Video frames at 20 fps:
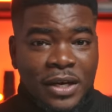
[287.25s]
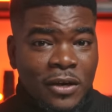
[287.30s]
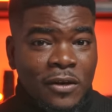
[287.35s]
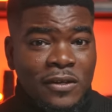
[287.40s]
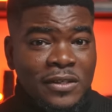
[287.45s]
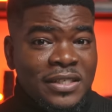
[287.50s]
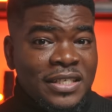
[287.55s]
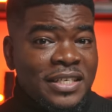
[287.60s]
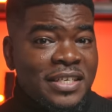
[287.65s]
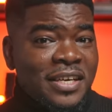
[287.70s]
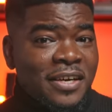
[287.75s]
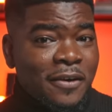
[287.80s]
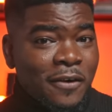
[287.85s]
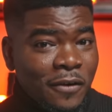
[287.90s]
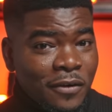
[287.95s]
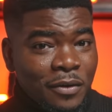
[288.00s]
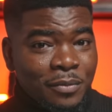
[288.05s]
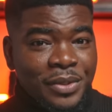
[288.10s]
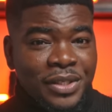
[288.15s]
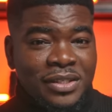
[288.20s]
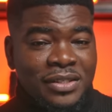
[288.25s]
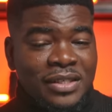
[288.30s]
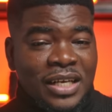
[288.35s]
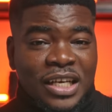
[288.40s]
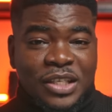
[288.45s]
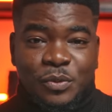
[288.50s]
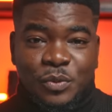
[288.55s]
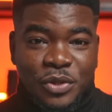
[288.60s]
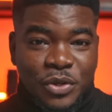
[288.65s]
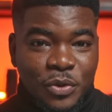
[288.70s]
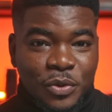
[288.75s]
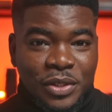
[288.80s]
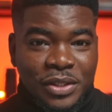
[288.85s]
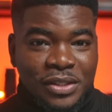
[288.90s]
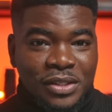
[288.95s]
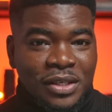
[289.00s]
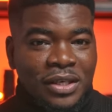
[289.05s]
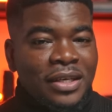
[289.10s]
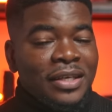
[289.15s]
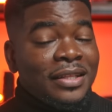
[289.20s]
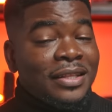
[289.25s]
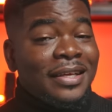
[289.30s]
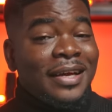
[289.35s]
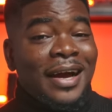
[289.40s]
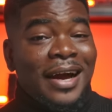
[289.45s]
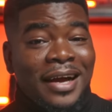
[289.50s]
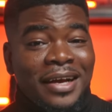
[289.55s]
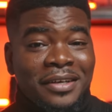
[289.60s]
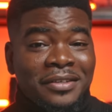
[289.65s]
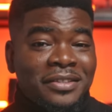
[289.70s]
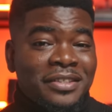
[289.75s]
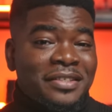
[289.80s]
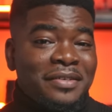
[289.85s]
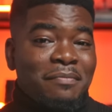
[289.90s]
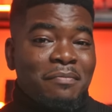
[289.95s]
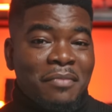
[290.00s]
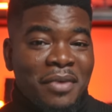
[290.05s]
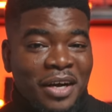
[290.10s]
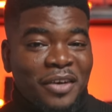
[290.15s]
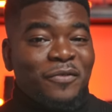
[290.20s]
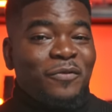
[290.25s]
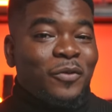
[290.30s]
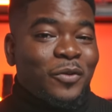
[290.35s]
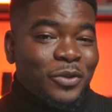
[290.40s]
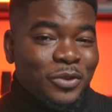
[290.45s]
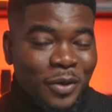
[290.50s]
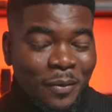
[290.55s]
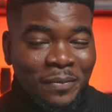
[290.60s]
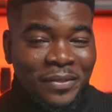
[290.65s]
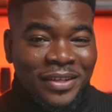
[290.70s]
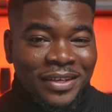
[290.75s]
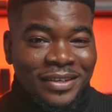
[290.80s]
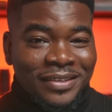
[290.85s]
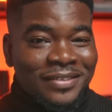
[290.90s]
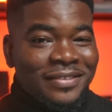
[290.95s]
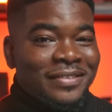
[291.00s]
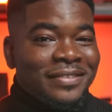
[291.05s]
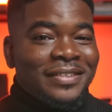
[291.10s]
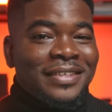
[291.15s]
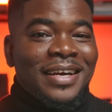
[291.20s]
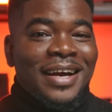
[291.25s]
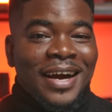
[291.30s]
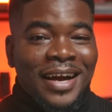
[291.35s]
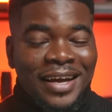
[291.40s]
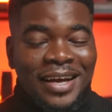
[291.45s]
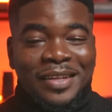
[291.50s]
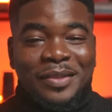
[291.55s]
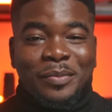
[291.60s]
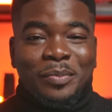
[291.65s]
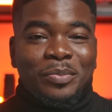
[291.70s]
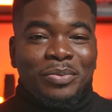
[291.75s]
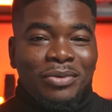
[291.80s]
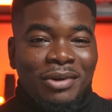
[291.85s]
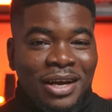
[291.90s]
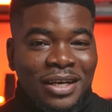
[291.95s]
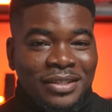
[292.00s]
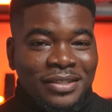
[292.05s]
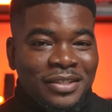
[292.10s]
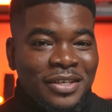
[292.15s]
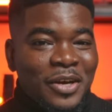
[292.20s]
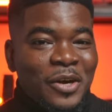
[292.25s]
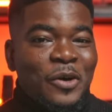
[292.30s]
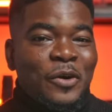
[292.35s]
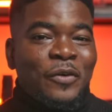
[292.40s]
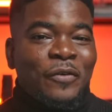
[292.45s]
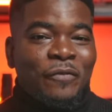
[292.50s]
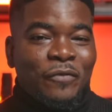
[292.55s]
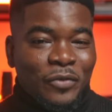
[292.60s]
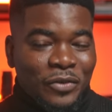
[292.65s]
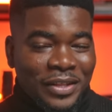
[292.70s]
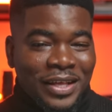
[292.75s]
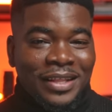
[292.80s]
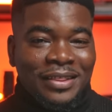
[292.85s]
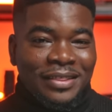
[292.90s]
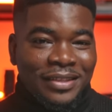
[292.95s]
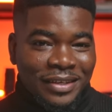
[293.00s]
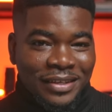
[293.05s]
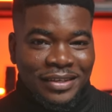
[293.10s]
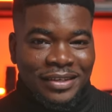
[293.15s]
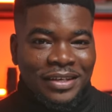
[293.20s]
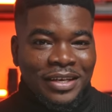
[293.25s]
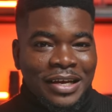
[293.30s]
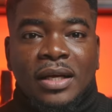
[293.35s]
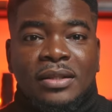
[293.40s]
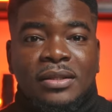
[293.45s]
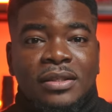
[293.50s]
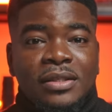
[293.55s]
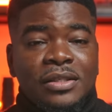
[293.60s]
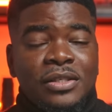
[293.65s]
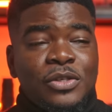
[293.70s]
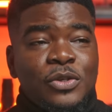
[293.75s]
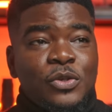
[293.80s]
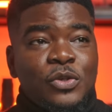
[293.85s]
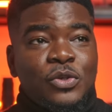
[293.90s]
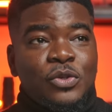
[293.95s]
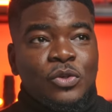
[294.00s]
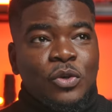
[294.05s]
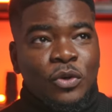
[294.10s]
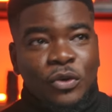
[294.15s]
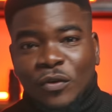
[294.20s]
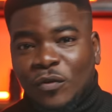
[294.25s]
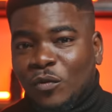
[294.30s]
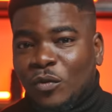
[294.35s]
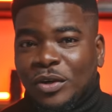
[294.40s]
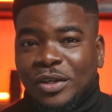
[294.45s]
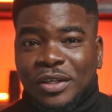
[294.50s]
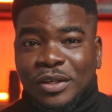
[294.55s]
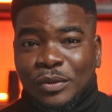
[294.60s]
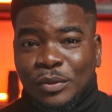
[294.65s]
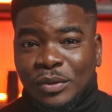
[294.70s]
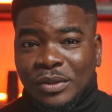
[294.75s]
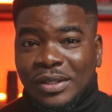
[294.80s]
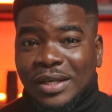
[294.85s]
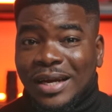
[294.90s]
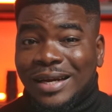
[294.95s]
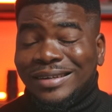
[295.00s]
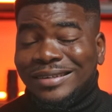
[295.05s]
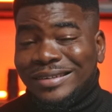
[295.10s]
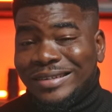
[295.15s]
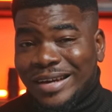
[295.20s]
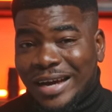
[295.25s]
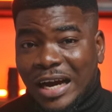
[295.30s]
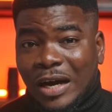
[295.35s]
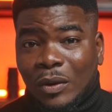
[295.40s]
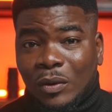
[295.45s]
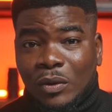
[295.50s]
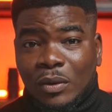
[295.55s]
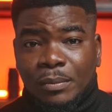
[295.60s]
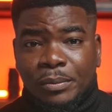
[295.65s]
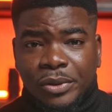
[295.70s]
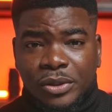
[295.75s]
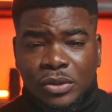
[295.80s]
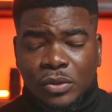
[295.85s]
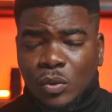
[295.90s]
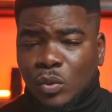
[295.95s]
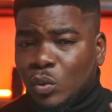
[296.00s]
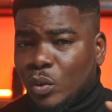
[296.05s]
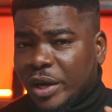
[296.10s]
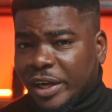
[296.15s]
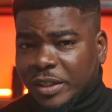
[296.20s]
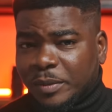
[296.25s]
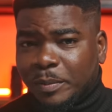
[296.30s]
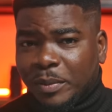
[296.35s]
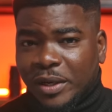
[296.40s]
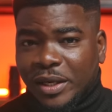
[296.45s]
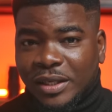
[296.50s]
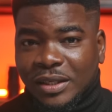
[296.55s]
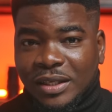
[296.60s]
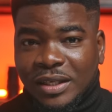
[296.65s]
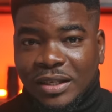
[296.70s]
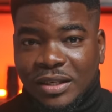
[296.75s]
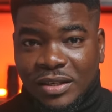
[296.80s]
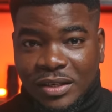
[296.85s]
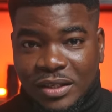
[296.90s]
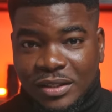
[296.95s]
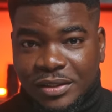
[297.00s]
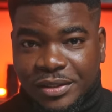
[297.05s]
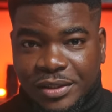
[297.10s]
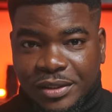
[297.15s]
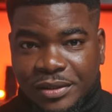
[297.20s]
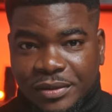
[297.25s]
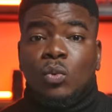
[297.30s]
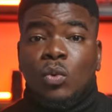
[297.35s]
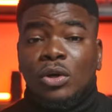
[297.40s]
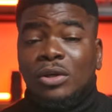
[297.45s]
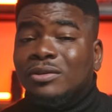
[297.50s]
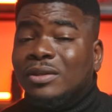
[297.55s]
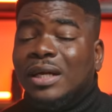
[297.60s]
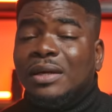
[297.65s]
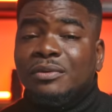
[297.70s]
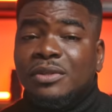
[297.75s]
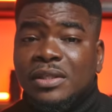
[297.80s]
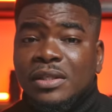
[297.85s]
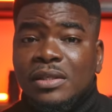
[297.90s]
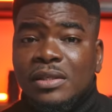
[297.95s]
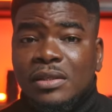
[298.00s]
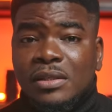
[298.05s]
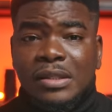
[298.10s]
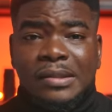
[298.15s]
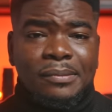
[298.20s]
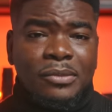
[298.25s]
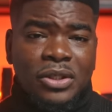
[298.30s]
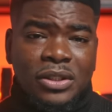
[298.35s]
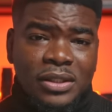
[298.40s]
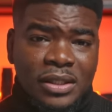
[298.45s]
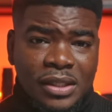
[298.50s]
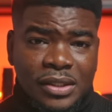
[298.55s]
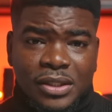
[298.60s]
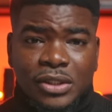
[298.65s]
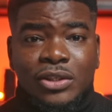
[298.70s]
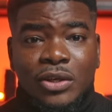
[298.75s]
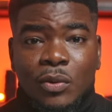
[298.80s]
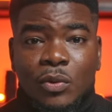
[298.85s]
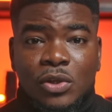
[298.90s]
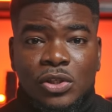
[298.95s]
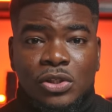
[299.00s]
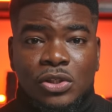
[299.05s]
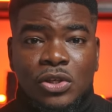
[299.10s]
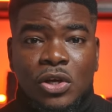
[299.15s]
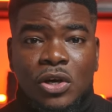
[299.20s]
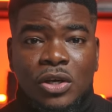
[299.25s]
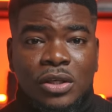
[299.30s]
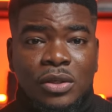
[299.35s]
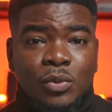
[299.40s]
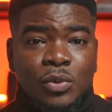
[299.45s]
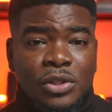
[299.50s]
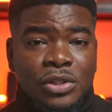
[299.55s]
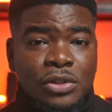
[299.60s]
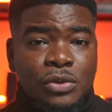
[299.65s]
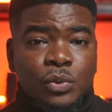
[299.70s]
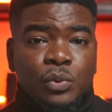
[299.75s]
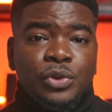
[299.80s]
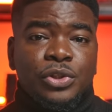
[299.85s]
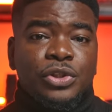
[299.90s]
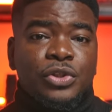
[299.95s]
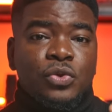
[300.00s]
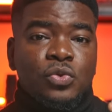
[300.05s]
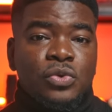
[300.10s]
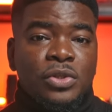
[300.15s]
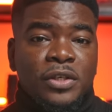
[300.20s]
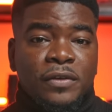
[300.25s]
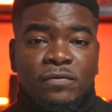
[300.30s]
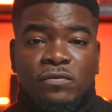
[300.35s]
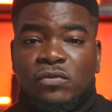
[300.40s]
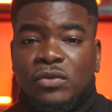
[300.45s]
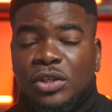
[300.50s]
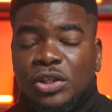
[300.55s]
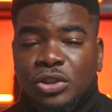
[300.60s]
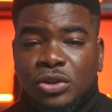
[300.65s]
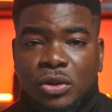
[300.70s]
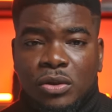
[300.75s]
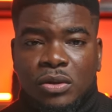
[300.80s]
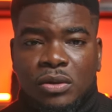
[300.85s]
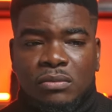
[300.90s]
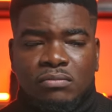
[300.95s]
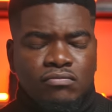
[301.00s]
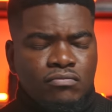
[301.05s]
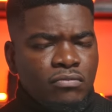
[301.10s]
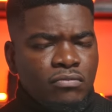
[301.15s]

because in economics, as we know it, the higher the demand for something, the higher the price for that thing. And this is sort of what it looks like now, but we'll explain later. One other reason this demonetization was done was to reduce inflation.